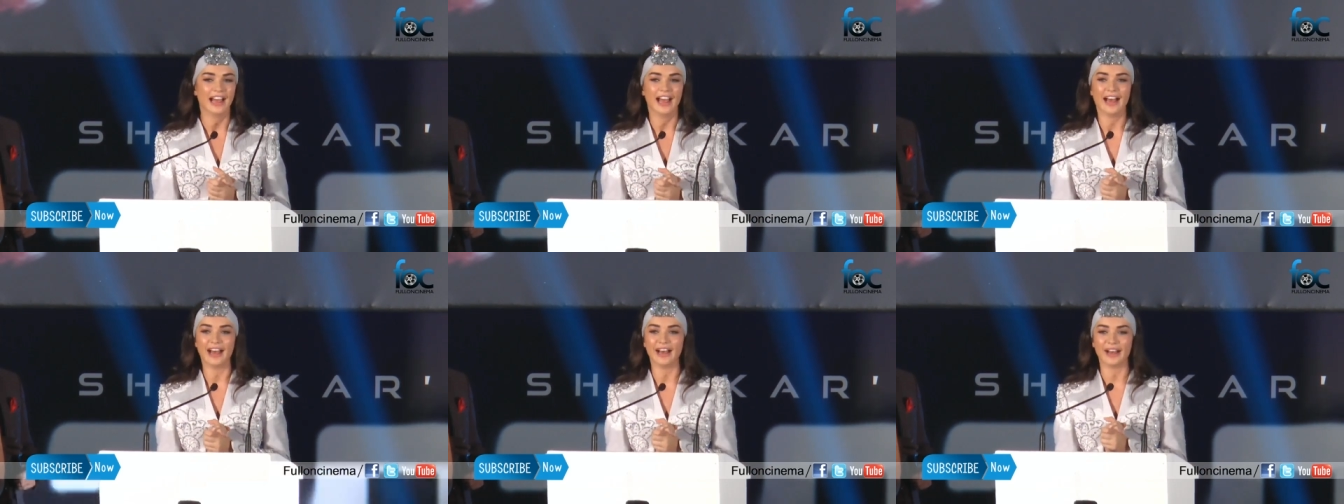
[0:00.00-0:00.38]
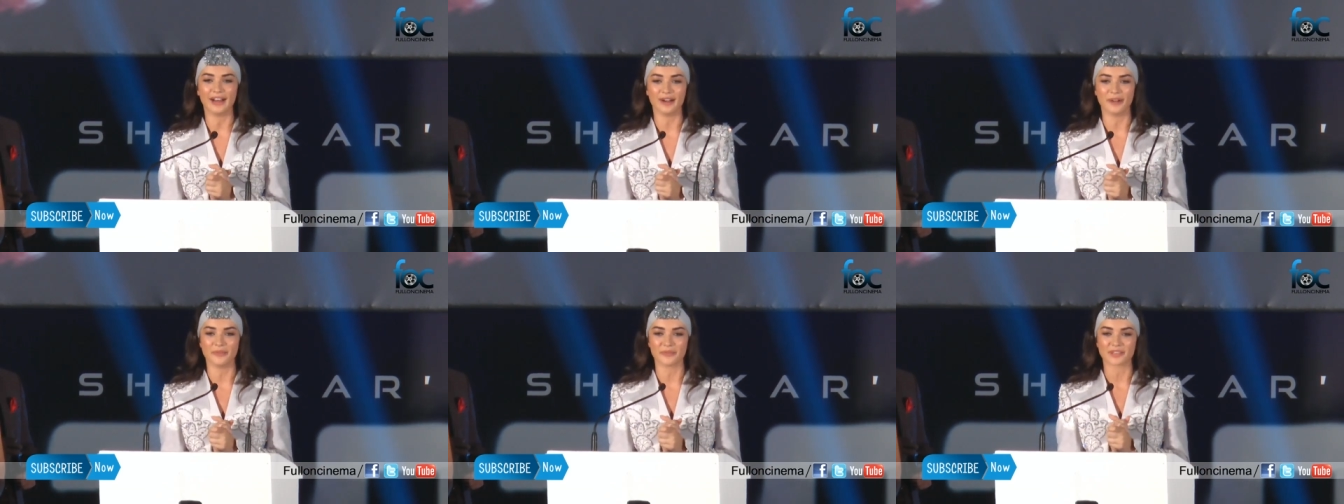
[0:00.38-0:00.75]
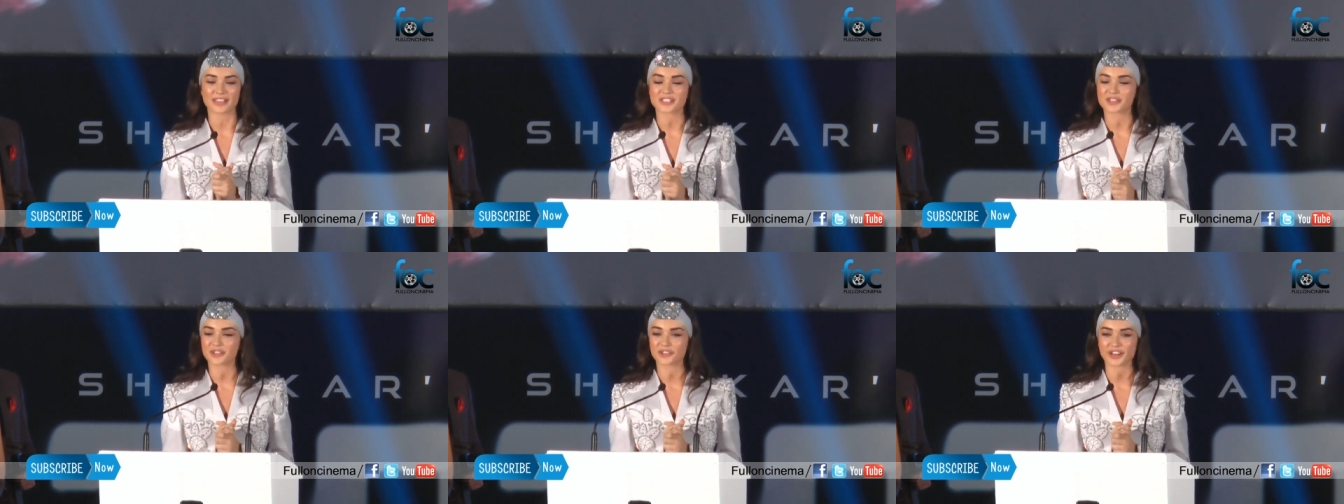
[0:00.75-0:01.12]
um,
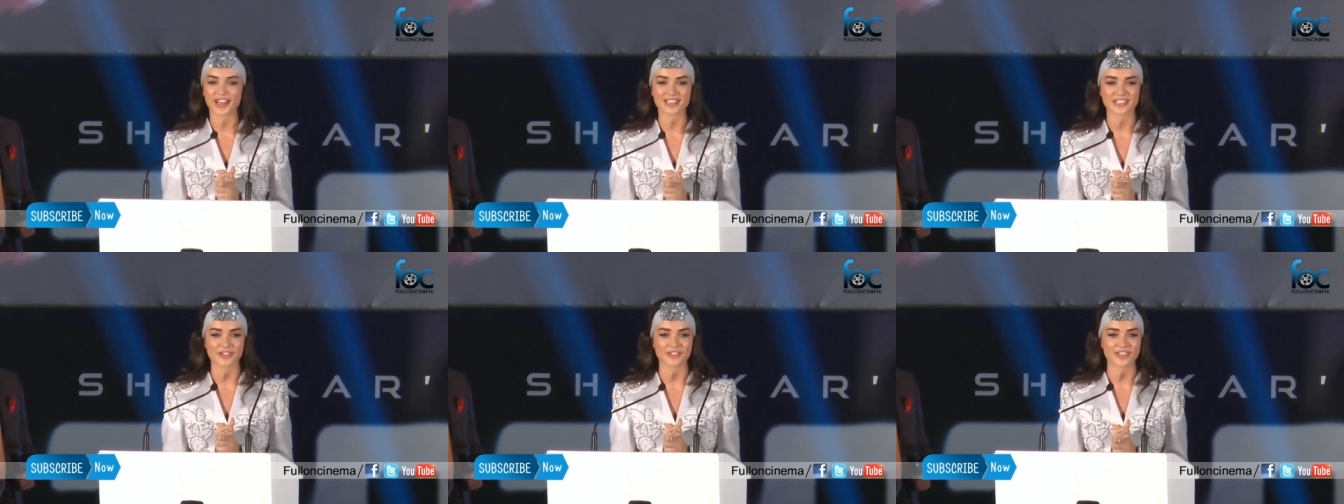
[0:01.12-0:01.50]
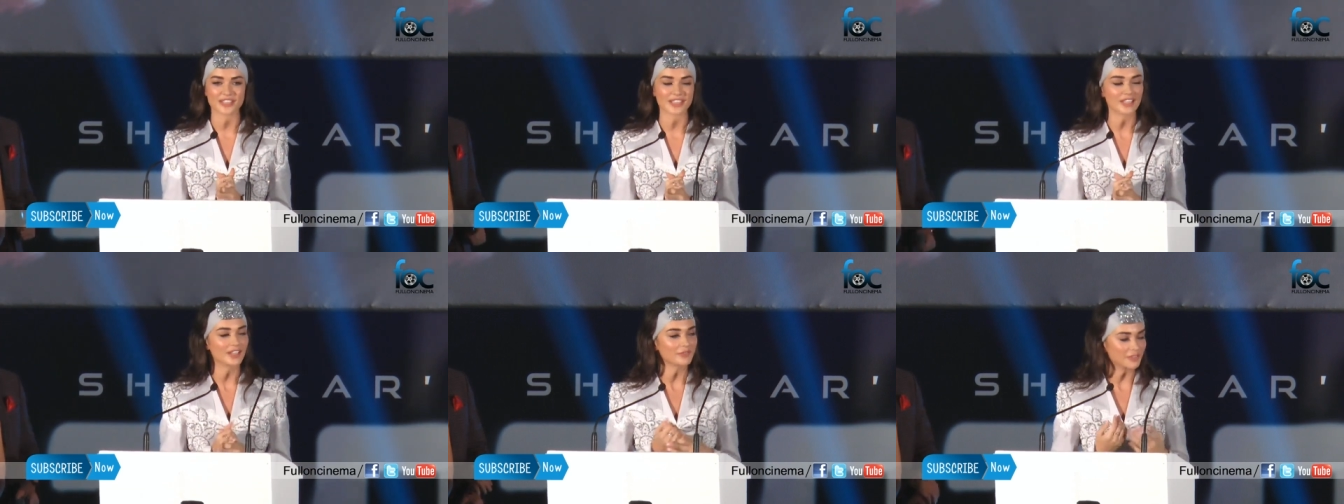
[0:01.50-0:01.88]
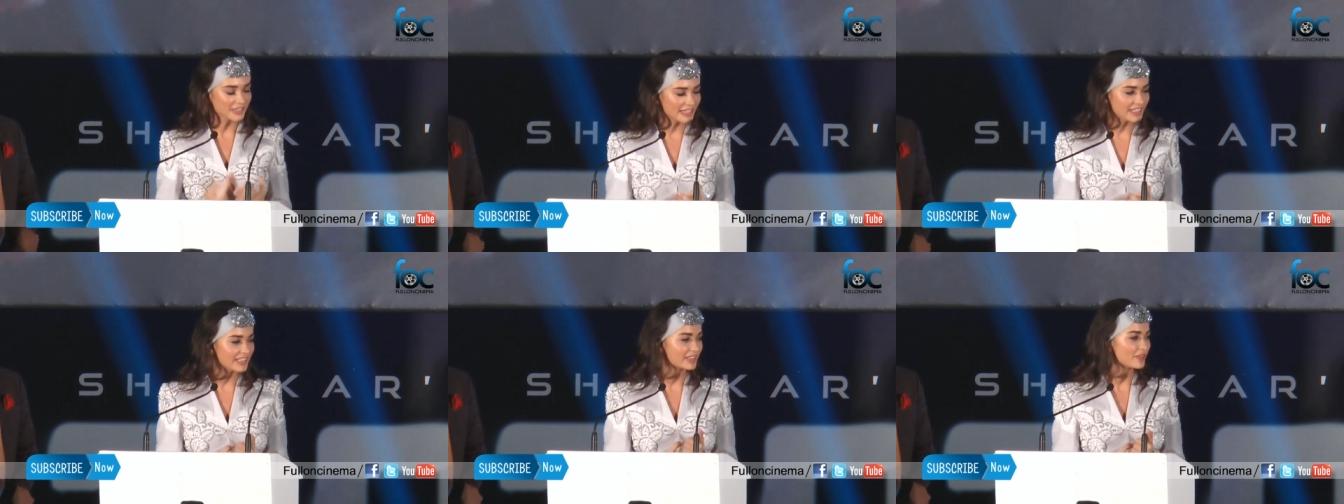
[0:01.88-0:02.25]
his creativity,
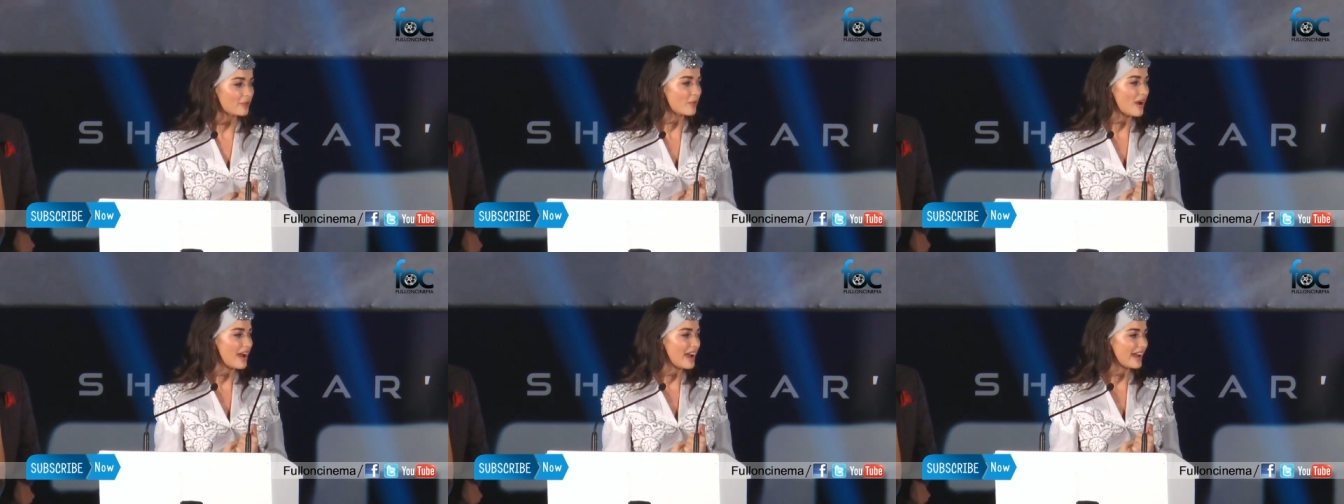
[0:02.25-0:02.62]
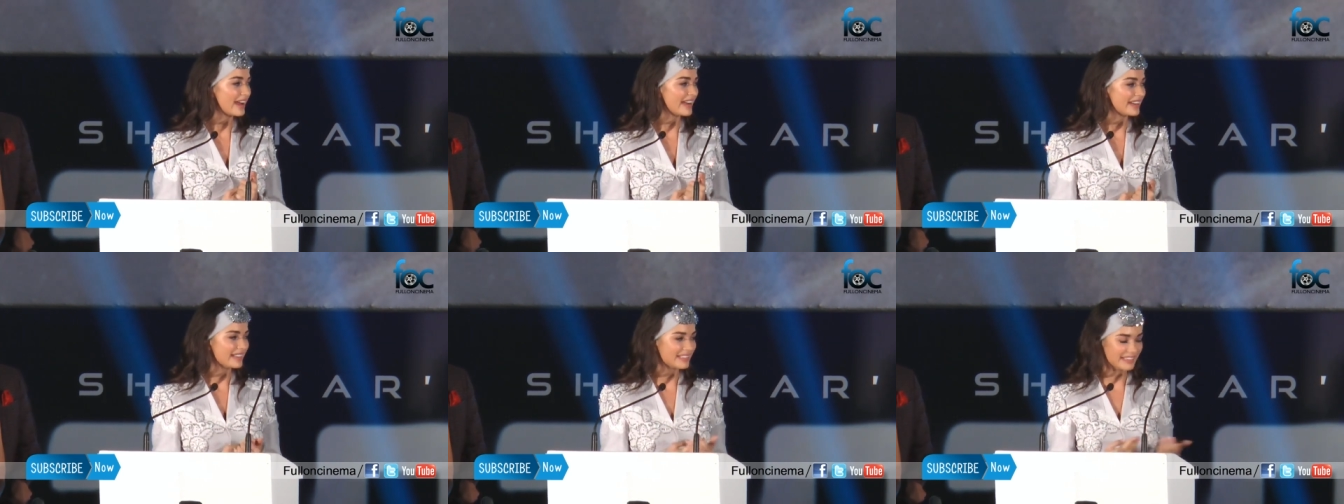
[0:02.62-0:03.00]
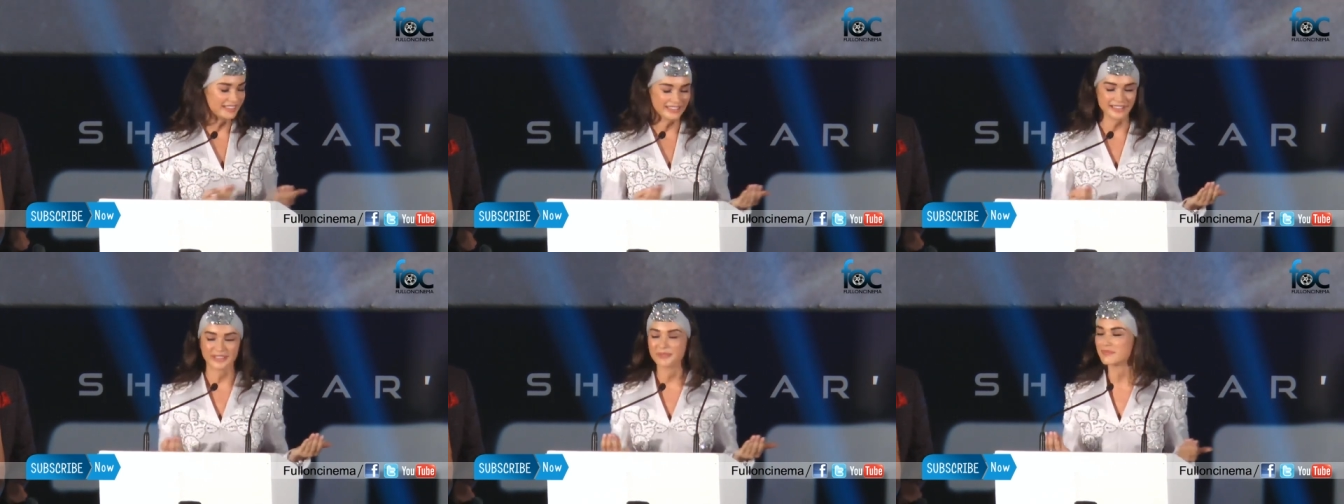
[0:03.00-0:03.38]
leading the way,
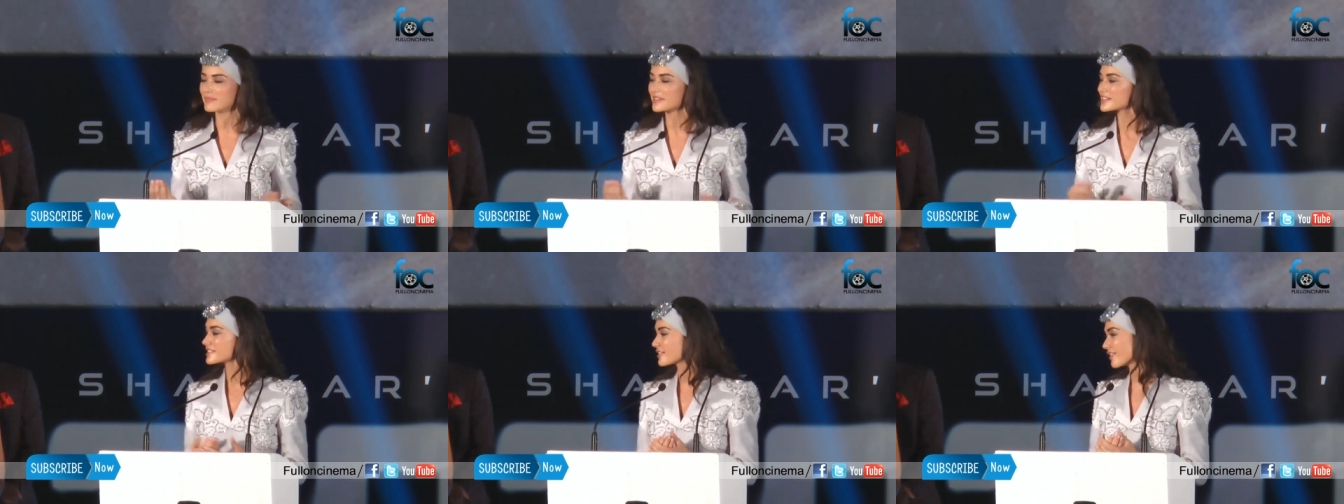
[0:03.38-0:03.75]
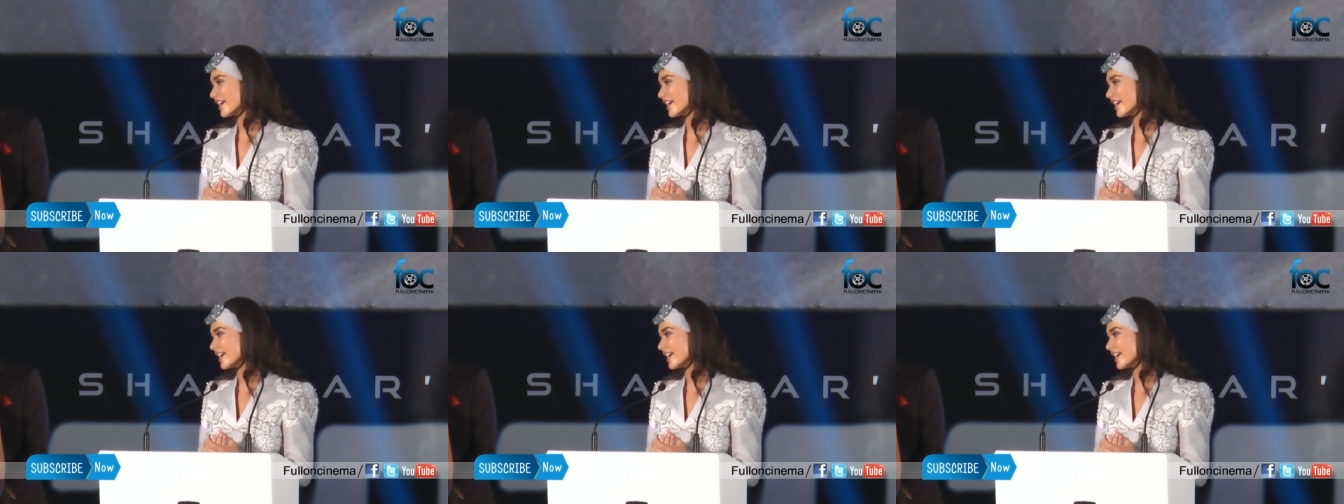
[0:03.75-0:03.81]
Mr.